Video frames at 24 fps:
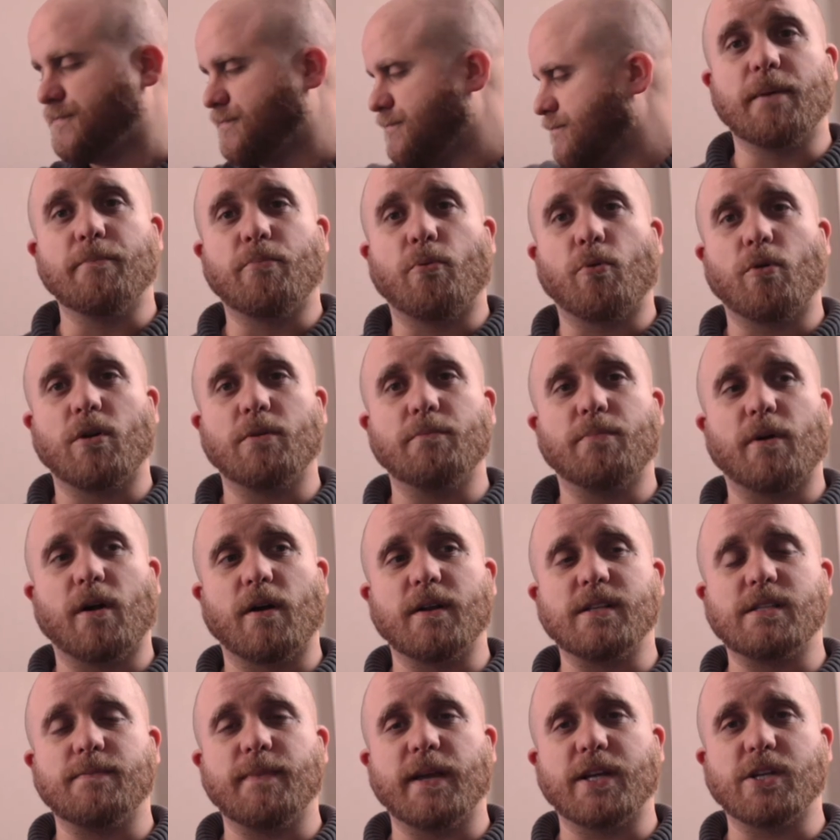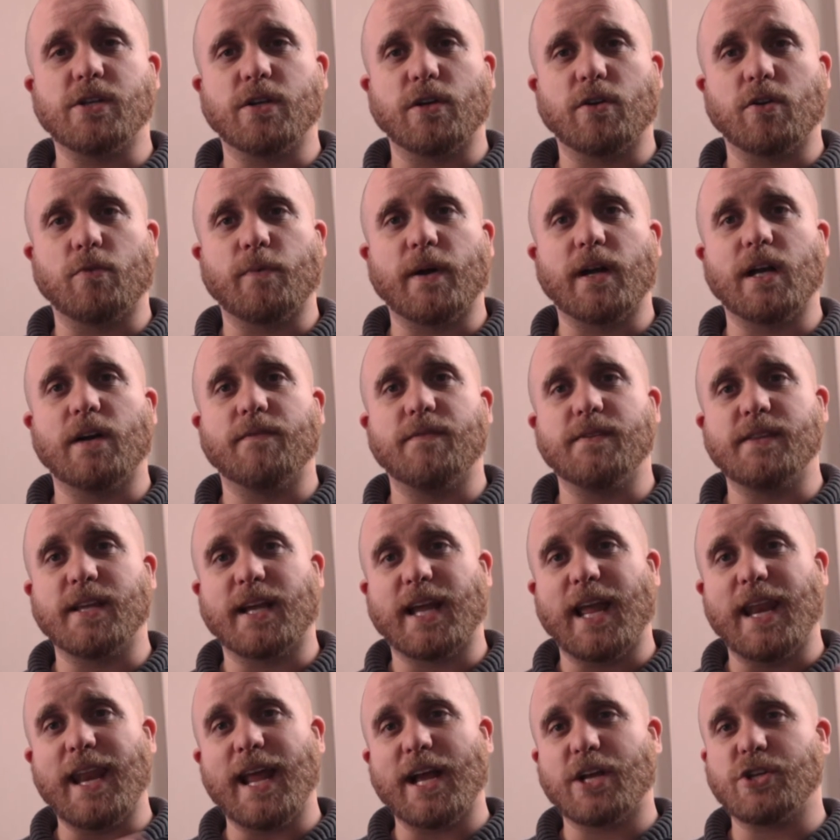Big important part to make sure you're aware of is
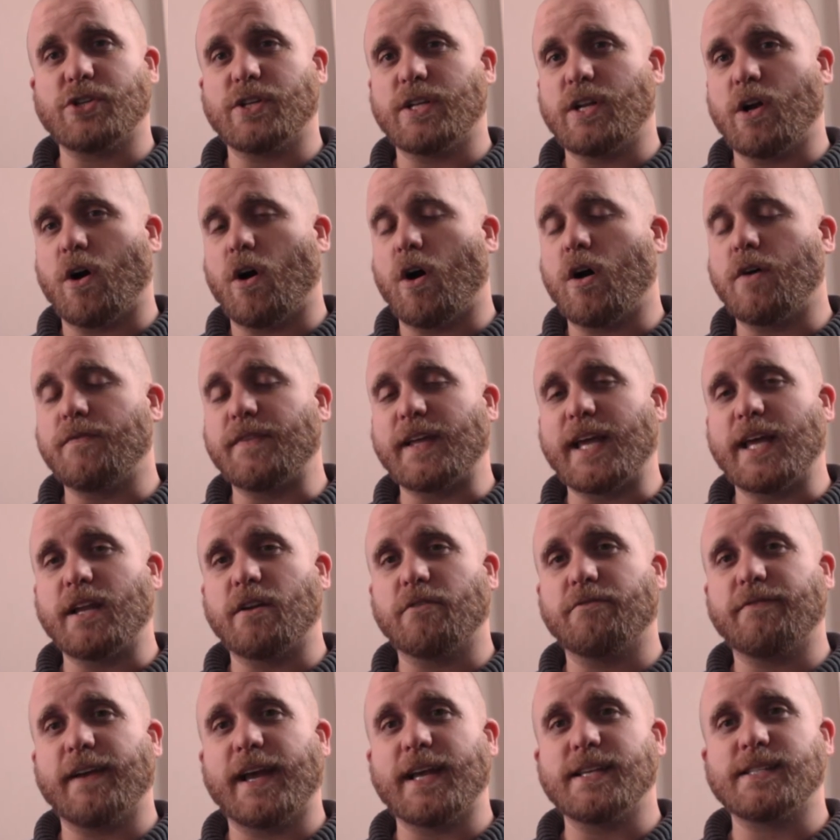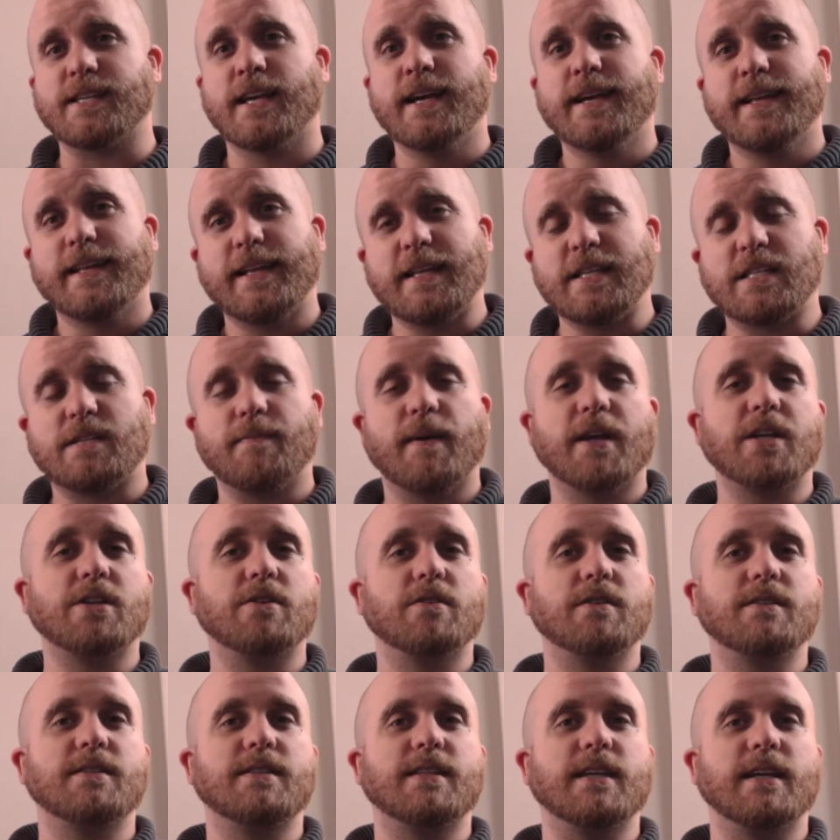the connection on the interface needs to make
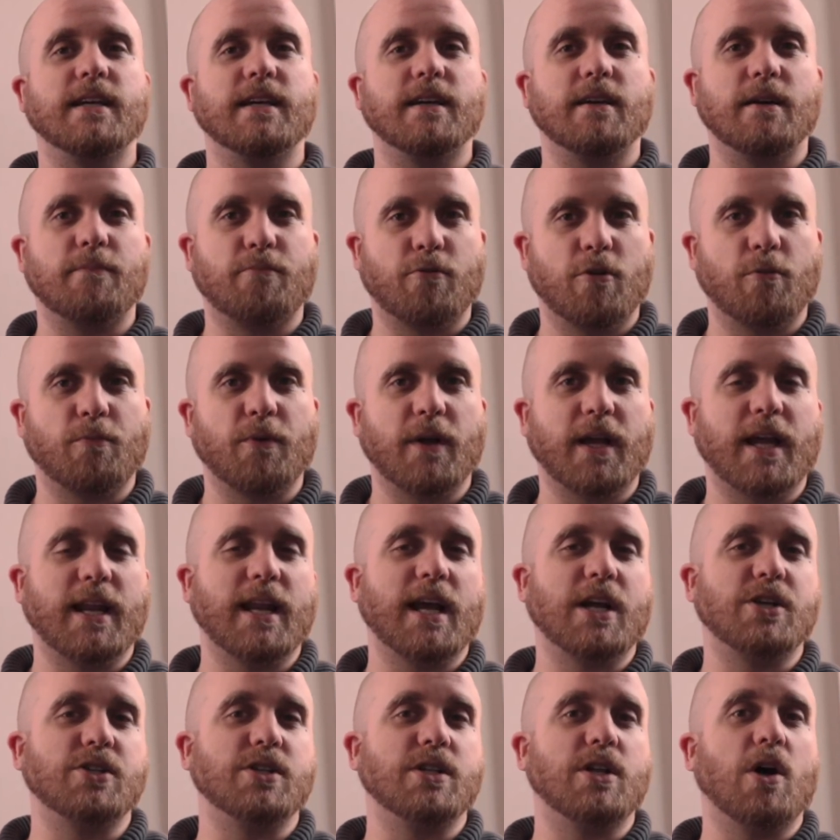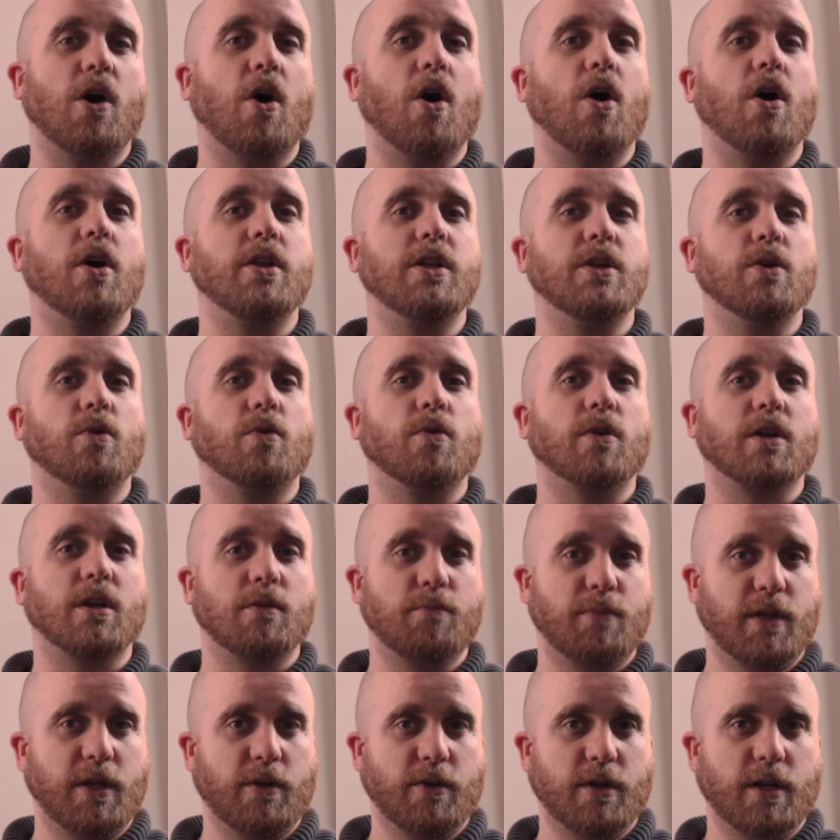sure it's the appropriate connection on your
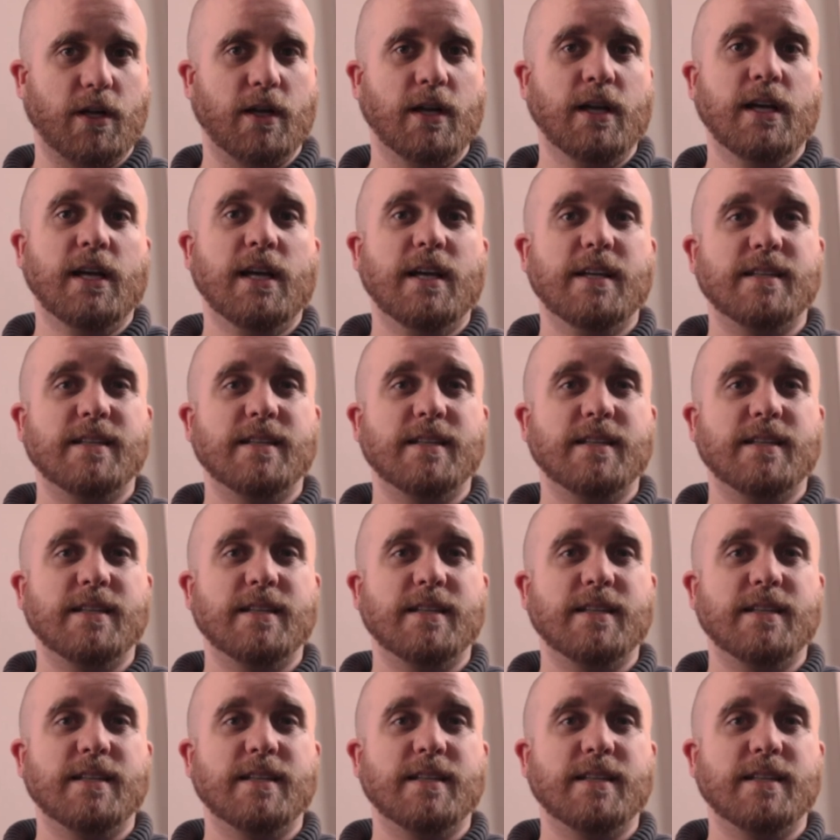computer.